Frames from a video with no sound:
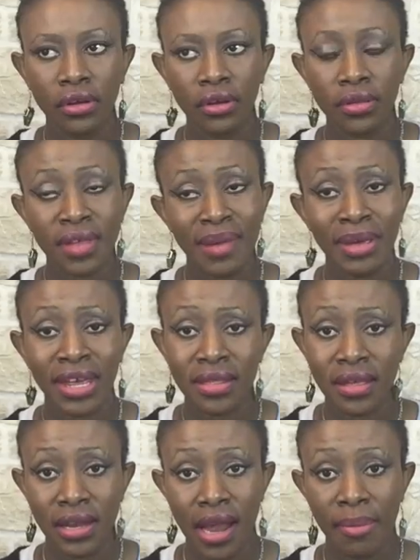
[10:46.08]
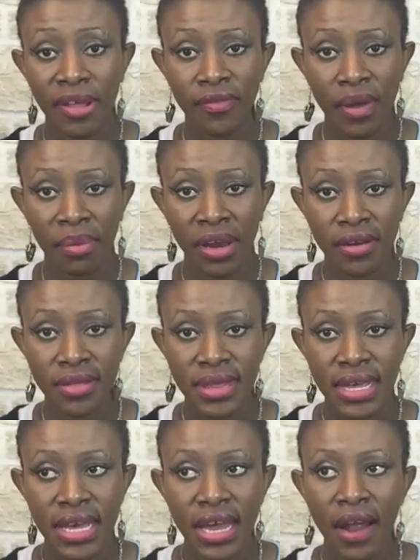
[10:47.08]
Simon gets kidnapped by the vampires,
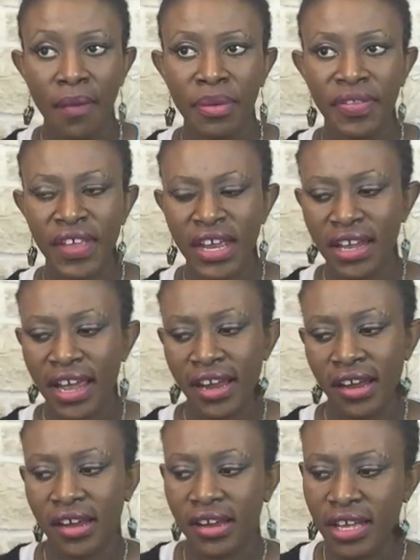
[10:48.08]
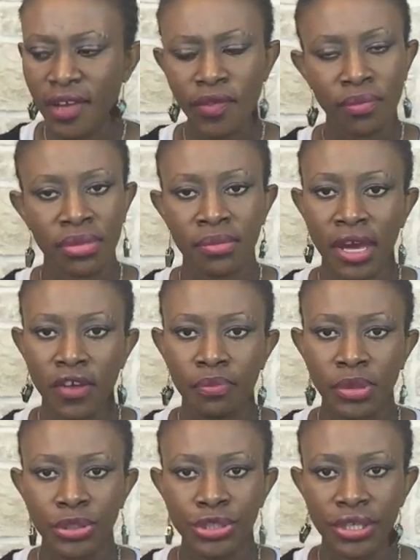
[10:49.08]
but they like give him some kind of
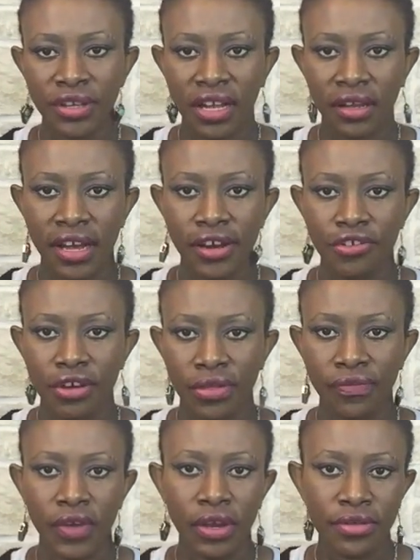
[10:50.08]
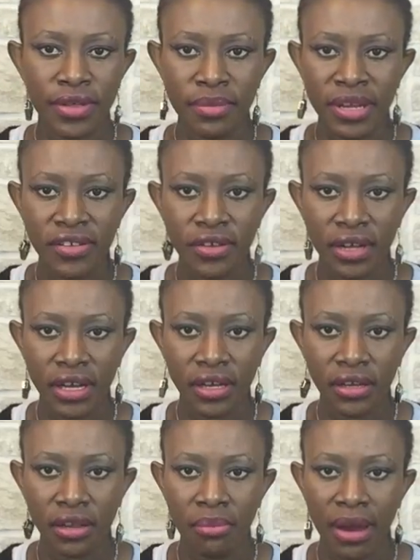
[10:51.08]
potion that like transfigures him into like a
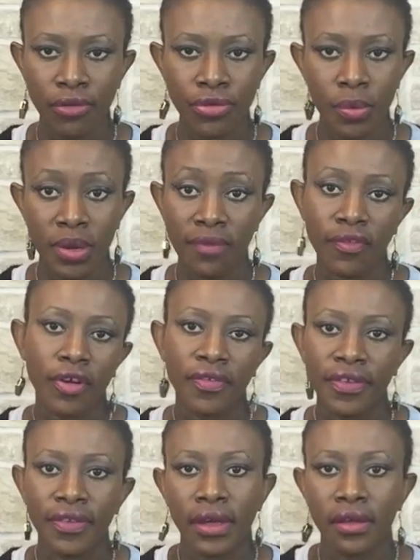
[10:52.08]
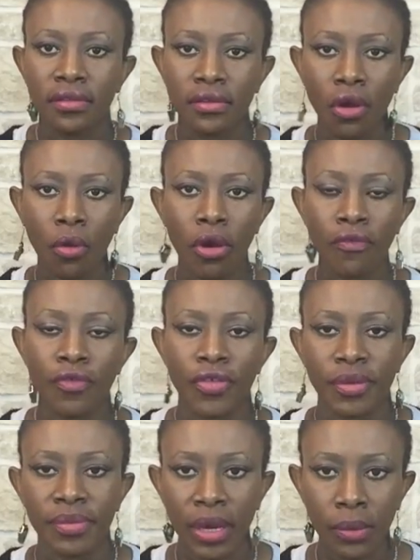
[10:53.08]
little mouse or whatever, and then they go off with
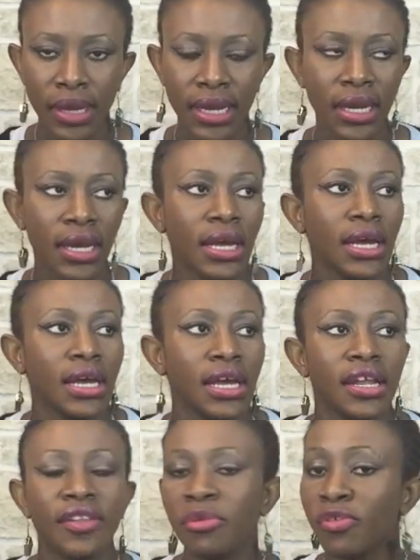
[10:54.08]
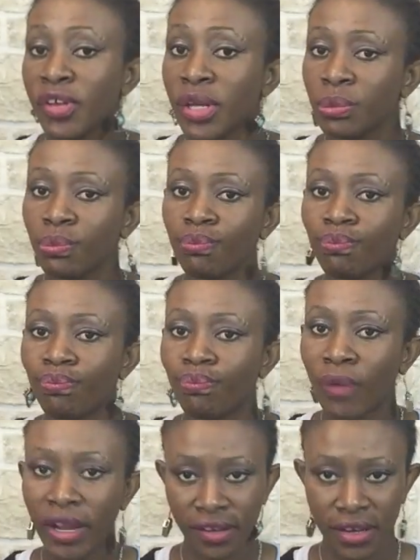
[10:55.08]
him that way. In the movie,
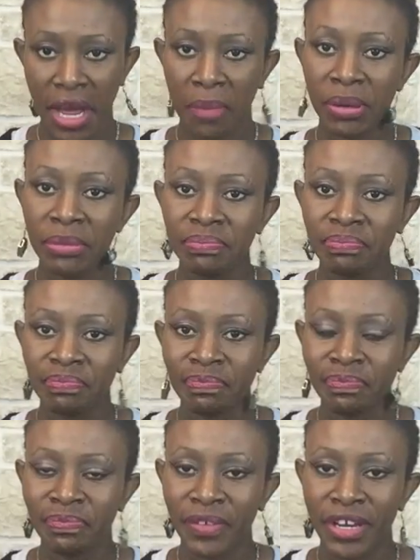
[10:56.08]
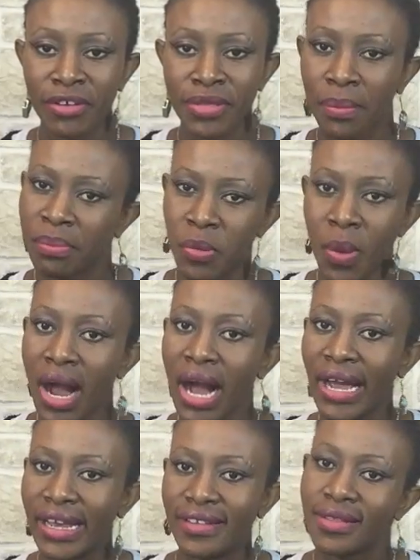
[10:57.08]
that didn't happen. And I was like, but
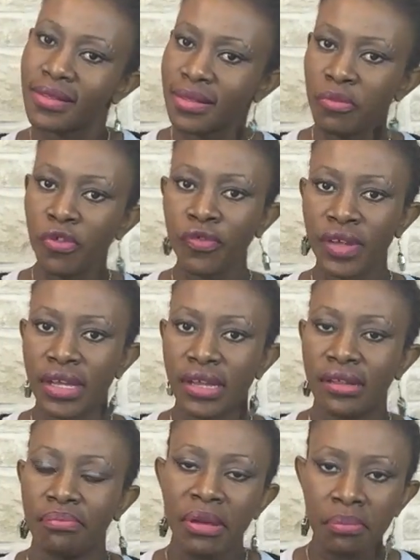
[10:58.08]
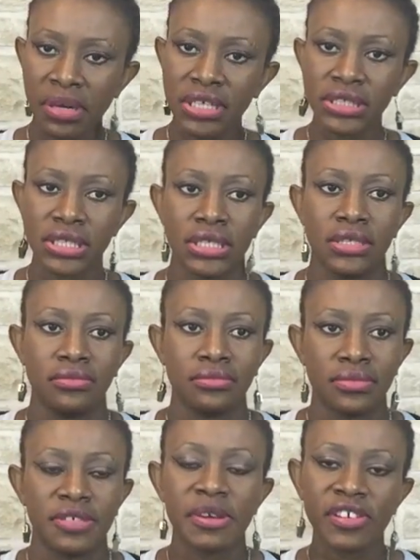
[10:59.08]
why? It's a movie, big budget,
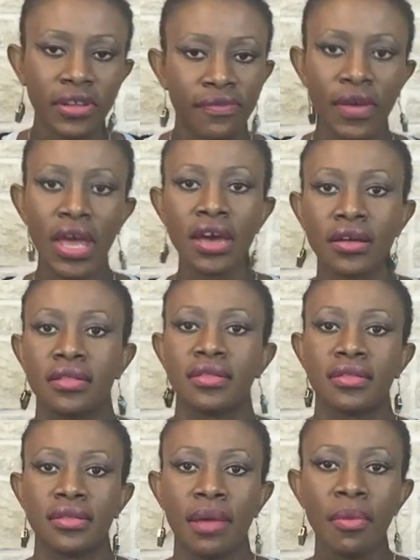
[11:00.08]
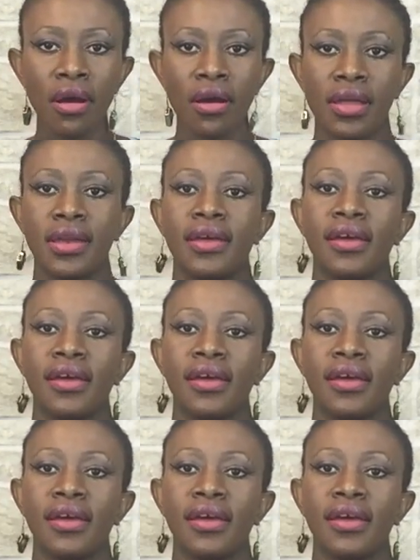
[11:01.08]
special effects. Come on.